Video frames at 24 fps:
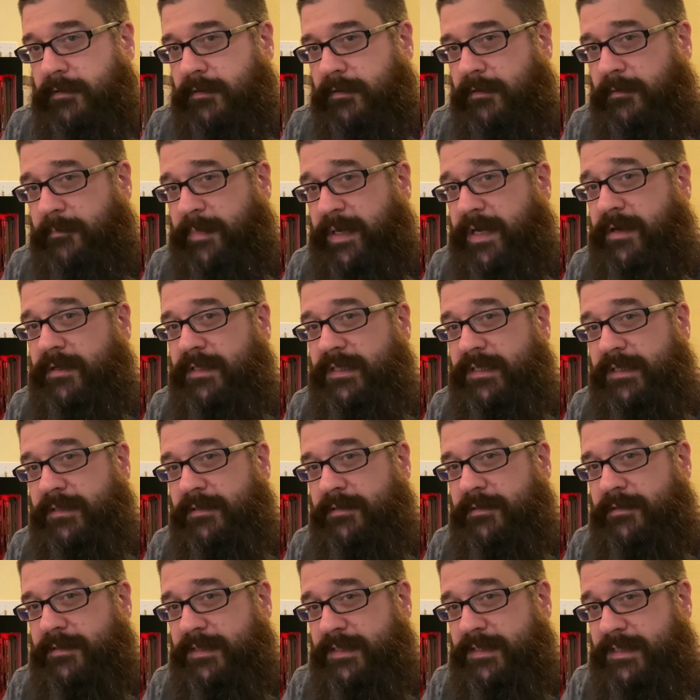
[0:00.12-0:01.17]
Apparently,
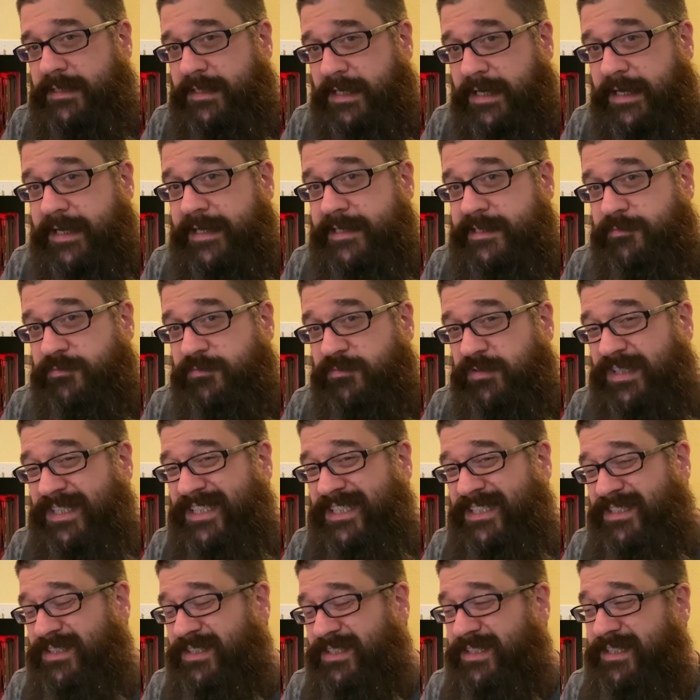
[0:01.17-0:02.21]
this guy has some really
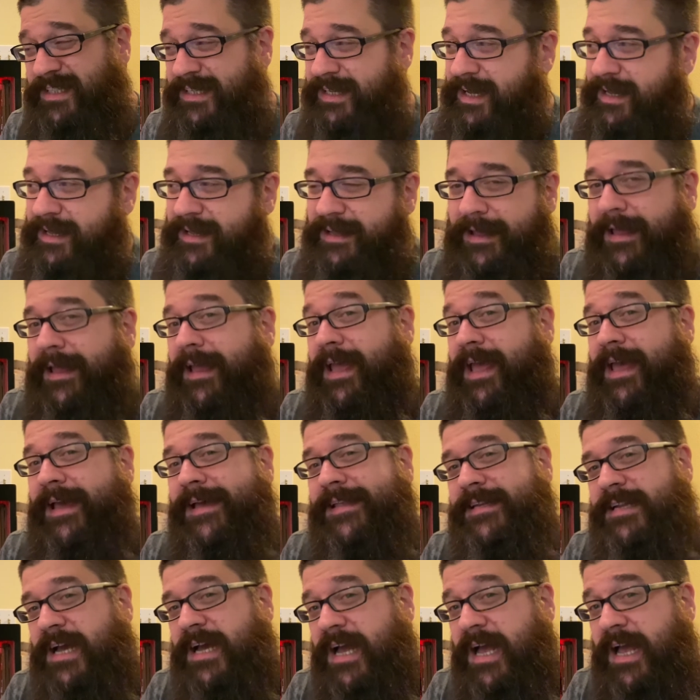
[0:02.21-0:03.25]
good
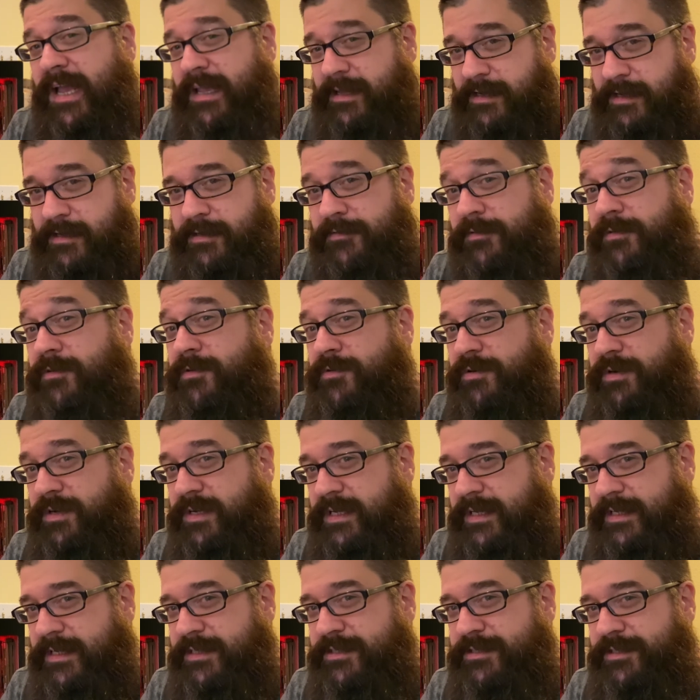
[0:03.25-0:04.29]
hand-eye
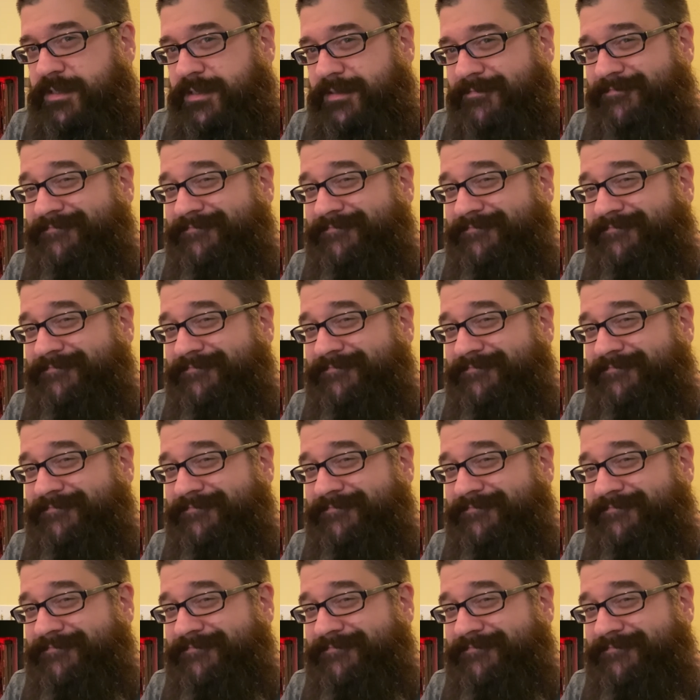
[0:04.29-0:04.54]
coordination.